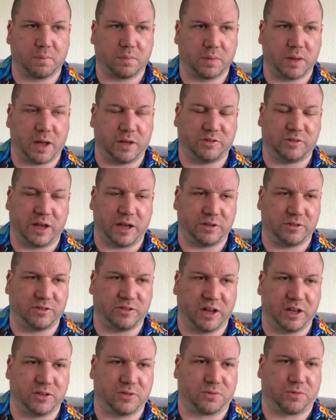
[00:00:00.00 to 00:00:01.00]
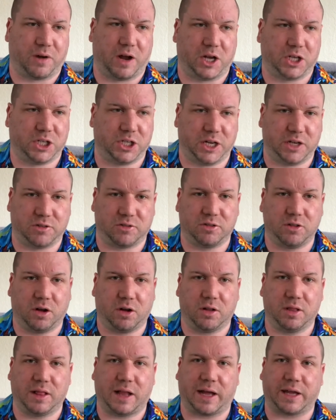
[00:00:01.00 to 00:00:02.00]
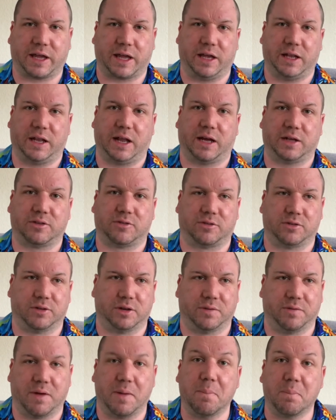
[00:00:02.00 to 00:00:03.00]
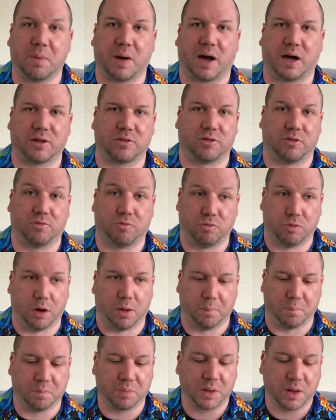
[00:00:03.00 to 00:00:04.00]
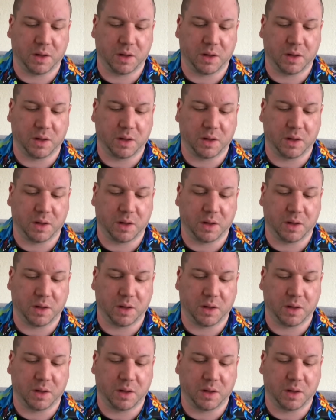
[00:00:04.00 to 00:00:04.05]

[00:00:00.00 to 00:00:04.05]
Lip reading: It's fresh. It's not lacking that sort of impact of rum.